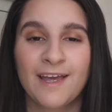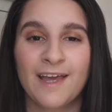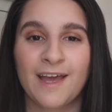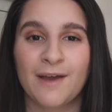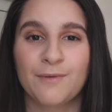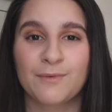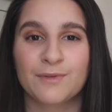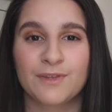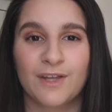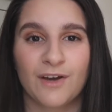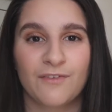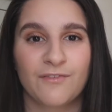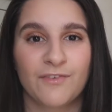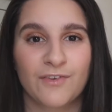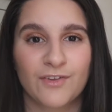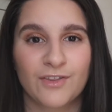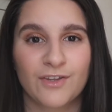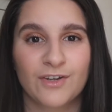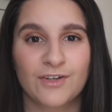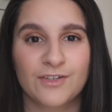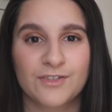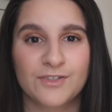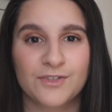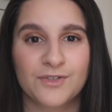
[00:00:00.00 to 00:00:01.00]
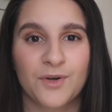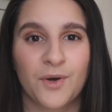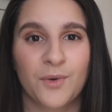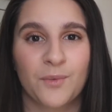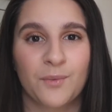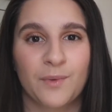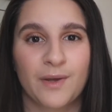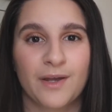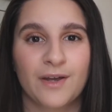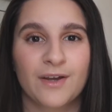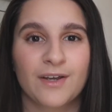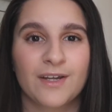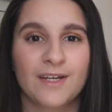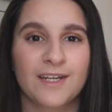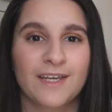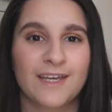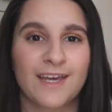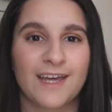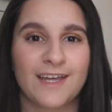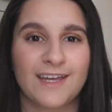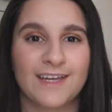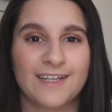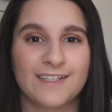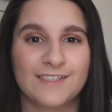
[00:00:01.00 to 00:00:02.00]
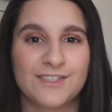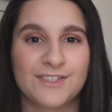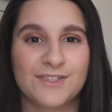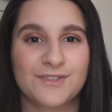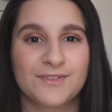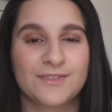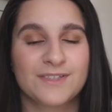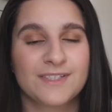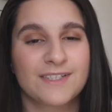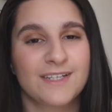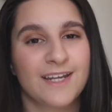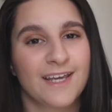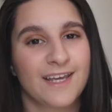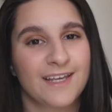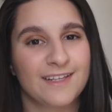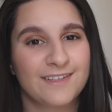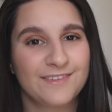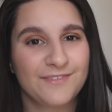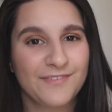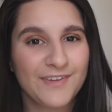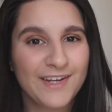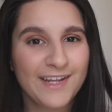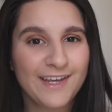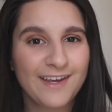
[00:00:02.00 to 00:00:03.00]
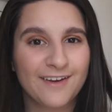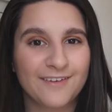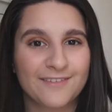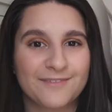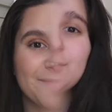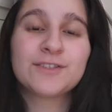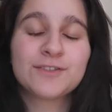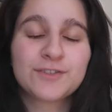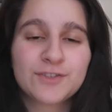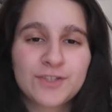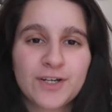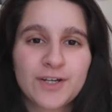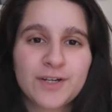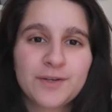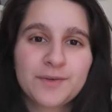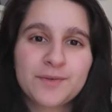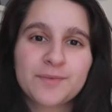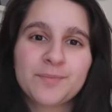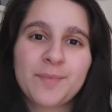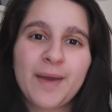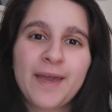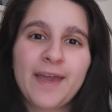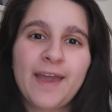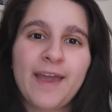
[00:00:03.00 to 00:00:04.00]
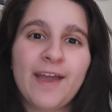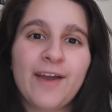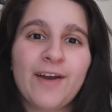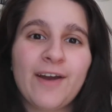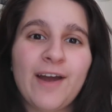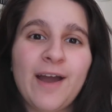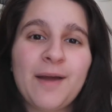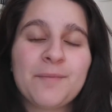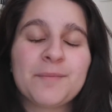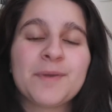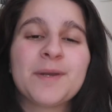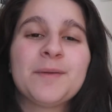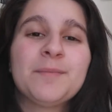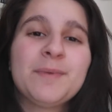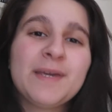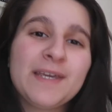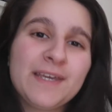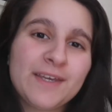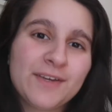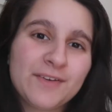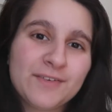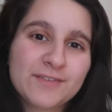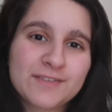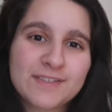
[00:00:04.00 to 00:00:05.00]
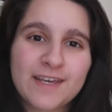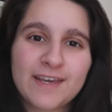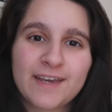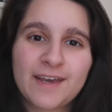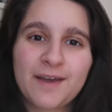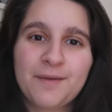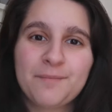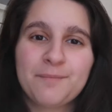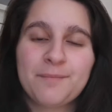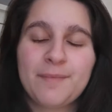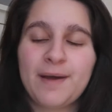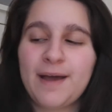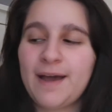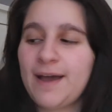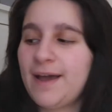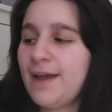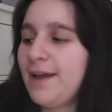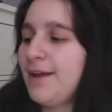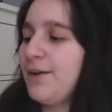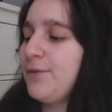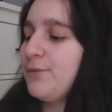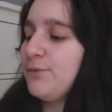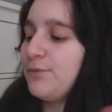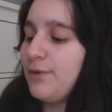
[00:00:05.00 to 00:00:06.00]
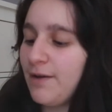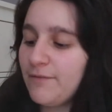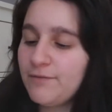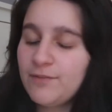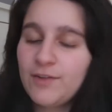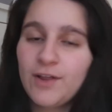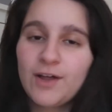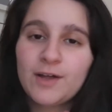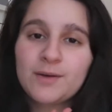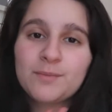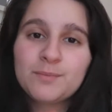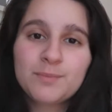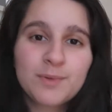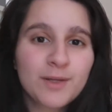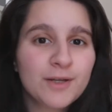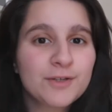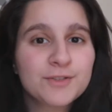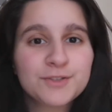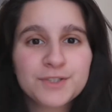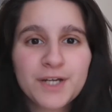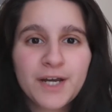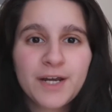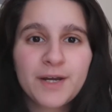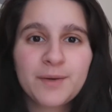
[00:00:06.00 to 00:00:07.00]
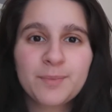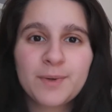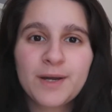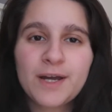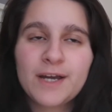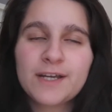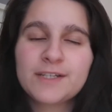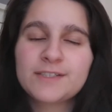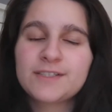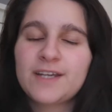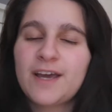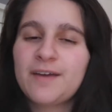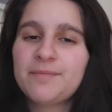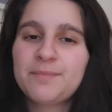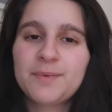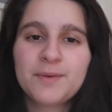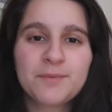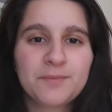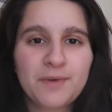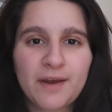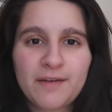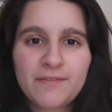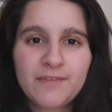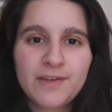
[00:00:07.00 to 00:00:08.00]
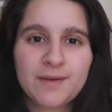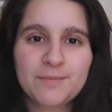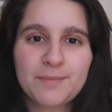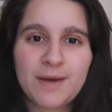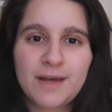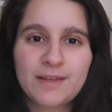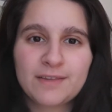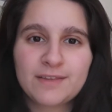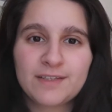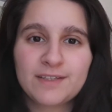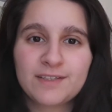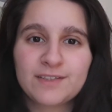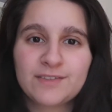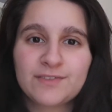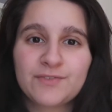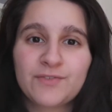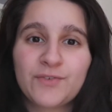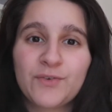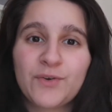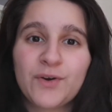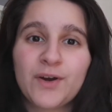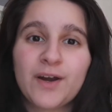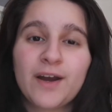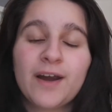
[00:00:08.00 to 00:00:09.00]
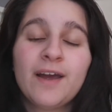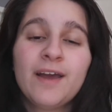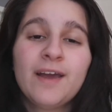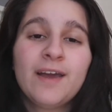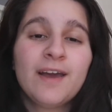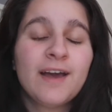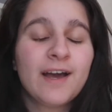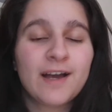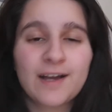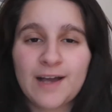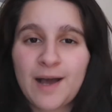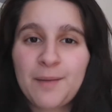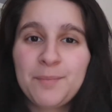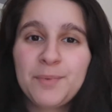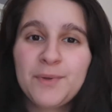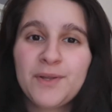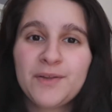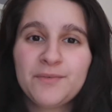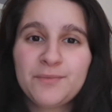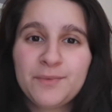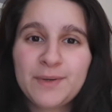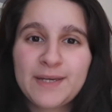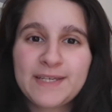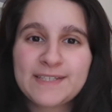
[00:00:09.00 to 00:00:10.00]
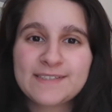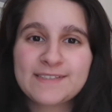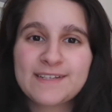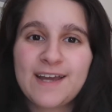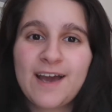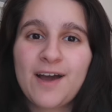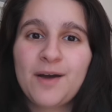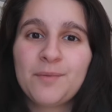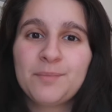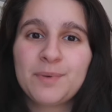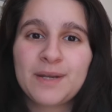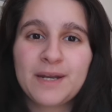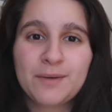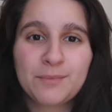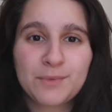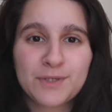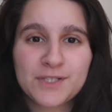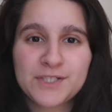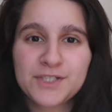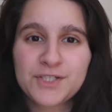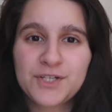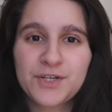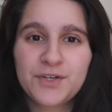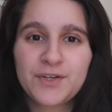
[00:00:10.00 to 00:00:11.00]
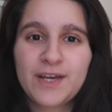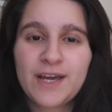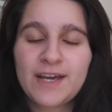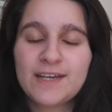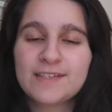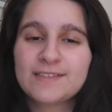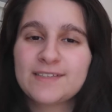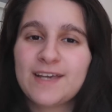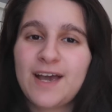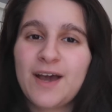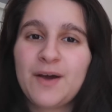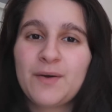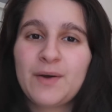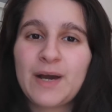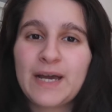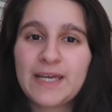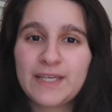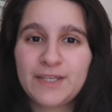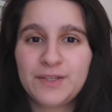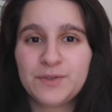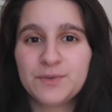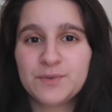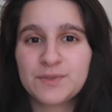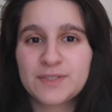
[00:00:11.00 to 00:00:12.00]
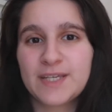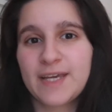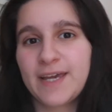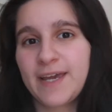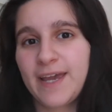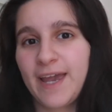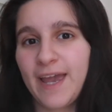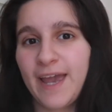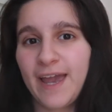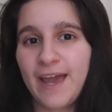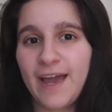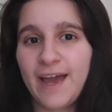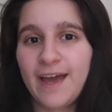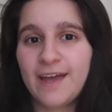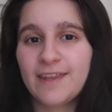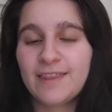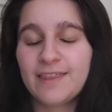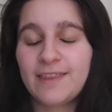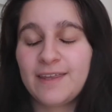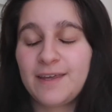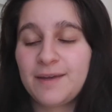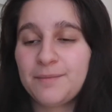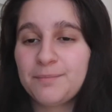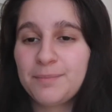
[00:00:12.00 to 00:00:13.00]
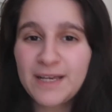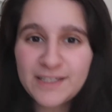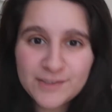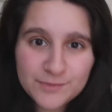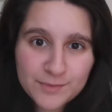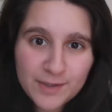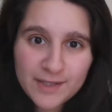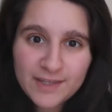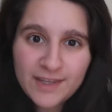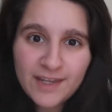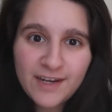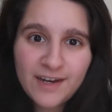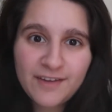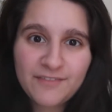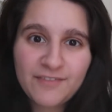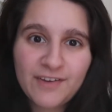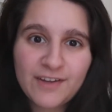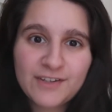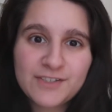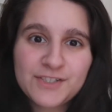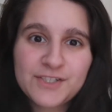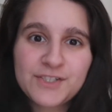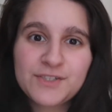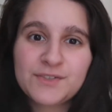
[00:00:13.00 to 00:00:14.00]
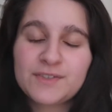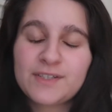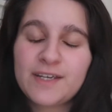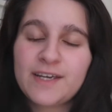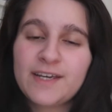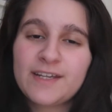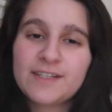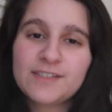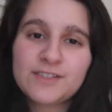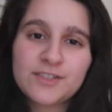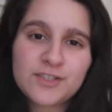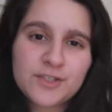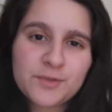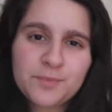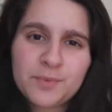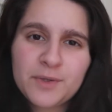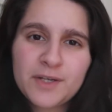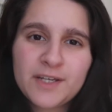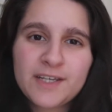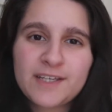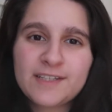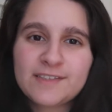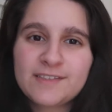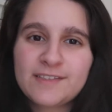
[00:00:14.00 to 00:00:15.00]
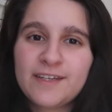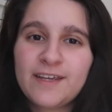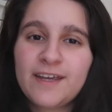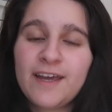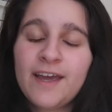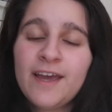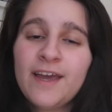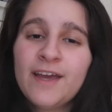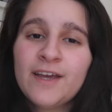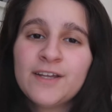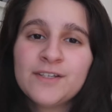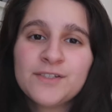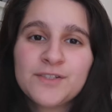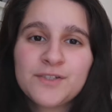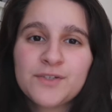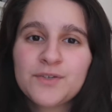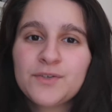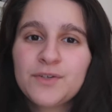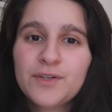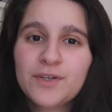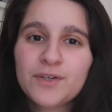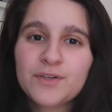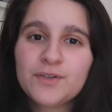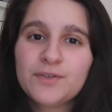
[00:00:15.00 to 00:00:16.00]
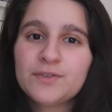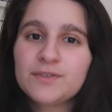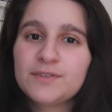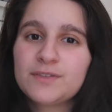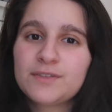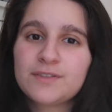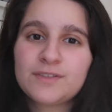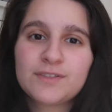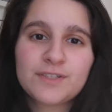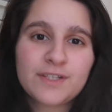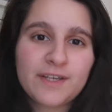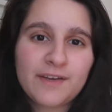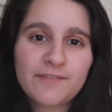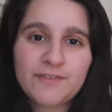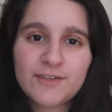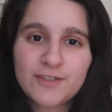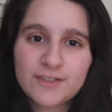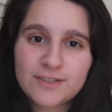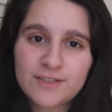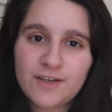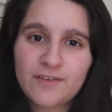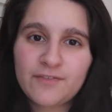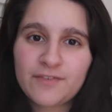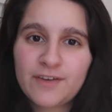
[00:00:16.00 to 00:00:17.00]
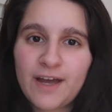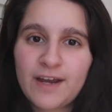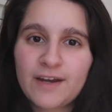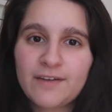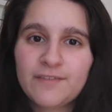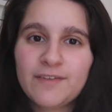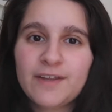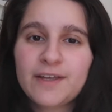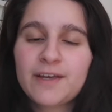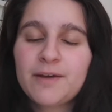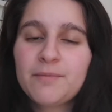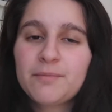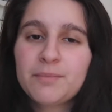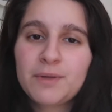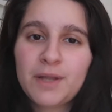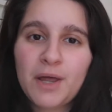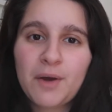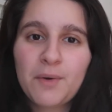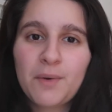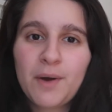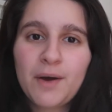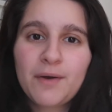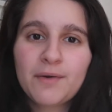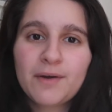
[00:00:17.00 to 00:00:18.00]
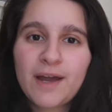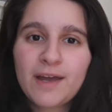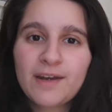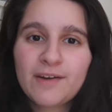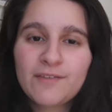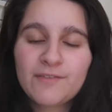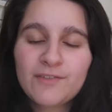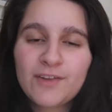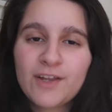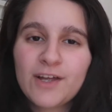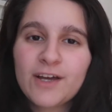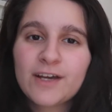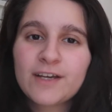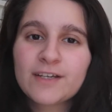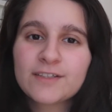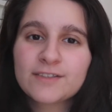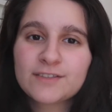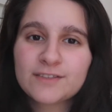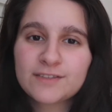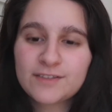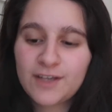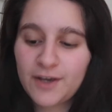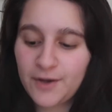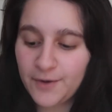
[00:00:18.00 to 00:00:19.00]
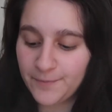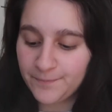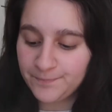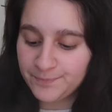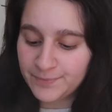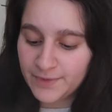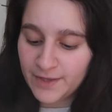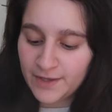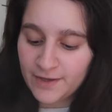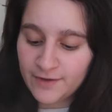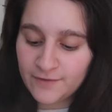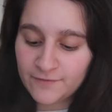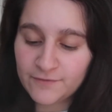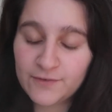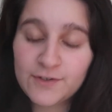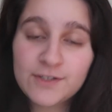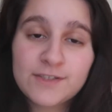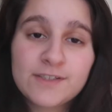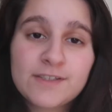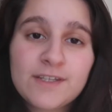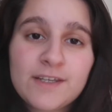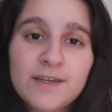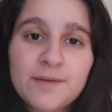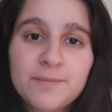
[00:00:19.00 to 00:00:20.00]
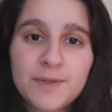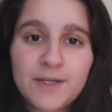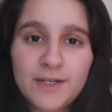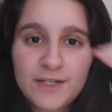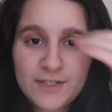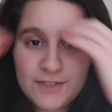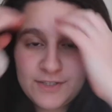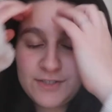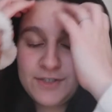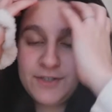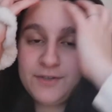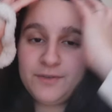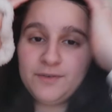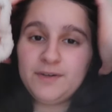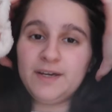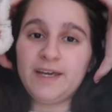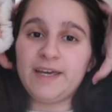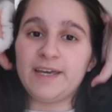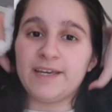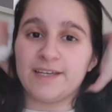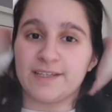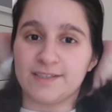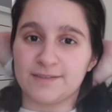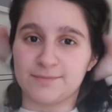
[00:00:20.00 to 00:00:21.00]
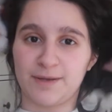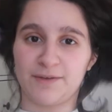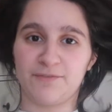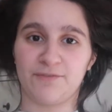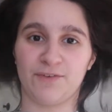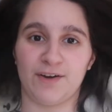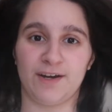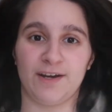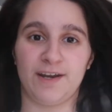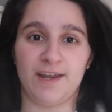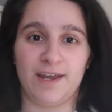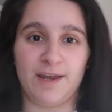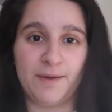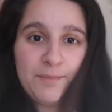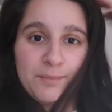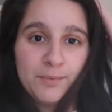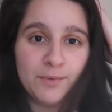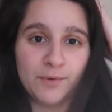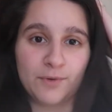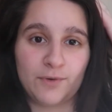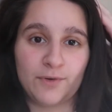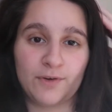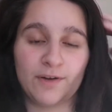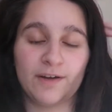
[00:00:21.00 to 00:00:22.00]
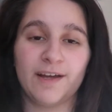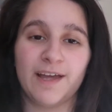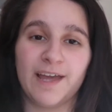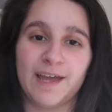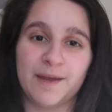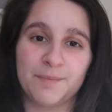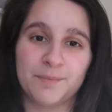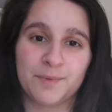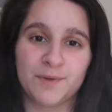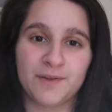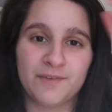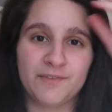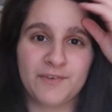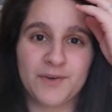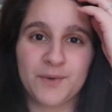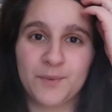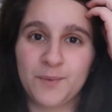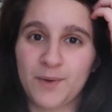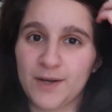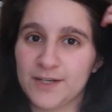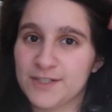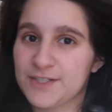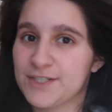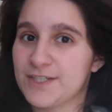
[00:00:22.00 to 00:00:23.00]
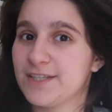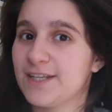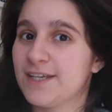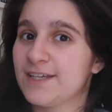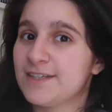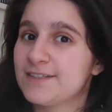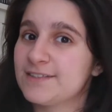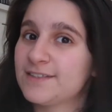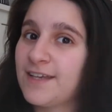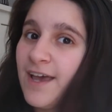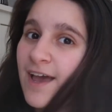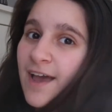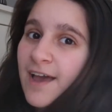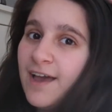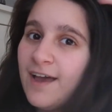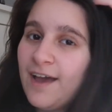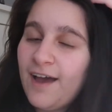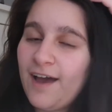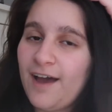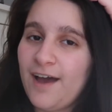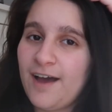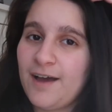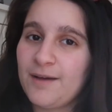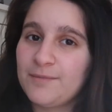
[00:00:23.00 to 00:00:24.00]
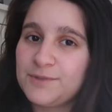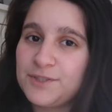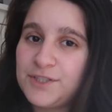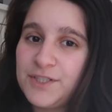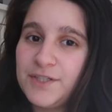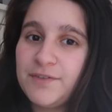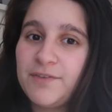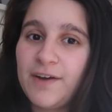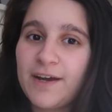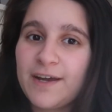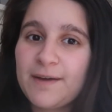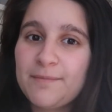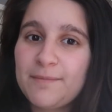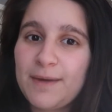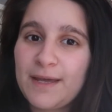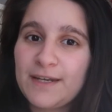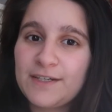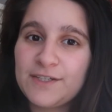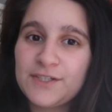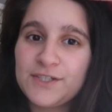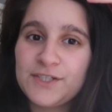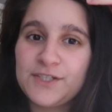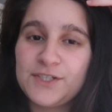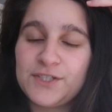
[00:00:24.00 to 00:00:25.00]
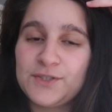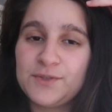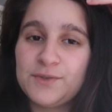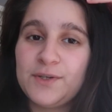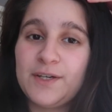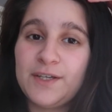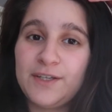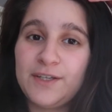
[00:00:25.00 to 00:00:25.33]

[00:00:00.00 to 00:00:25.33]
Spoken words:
And without further ado, we are going to get into today's video. So starting with my hair, I'm going to be using my Revlon blow dryer brush. I've been raving about this for a couple of weeks now, but I want to show you guys how I use it and the best way that I found to use it. It's super easy to use to give yourself kind of like a blowout kind of look. So first thing I'm gonna do is, my friend April, if you're watching this, she recommended to